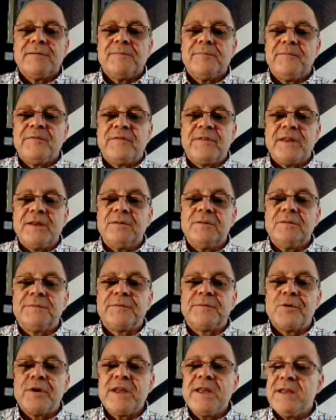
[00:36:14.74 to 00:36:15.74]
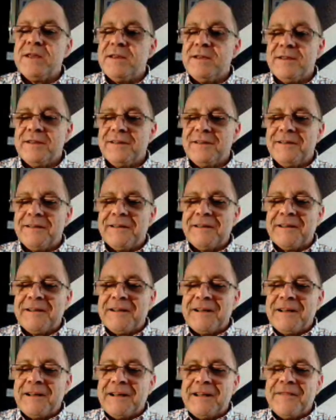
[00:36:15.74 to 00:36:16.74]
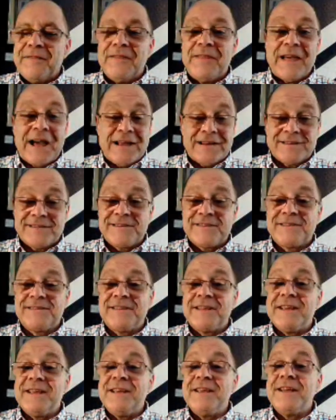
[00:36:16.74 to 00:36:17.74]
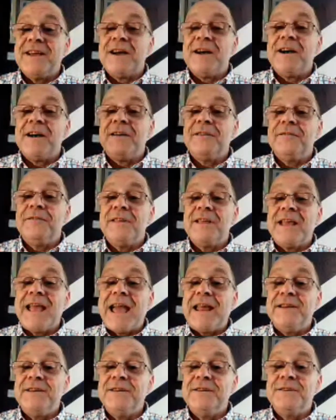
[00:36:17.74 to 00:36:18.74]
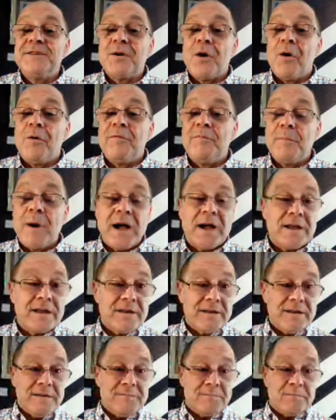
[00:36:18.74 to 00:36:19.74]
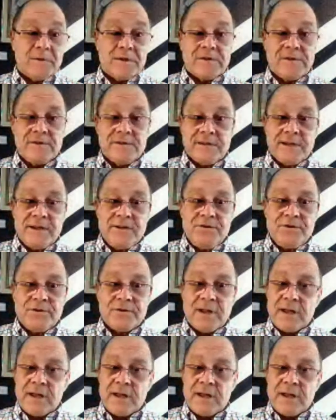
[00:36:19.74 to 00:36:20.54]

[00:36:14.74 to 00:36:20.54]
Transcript: feel free. That's the uh, the end of my presentation.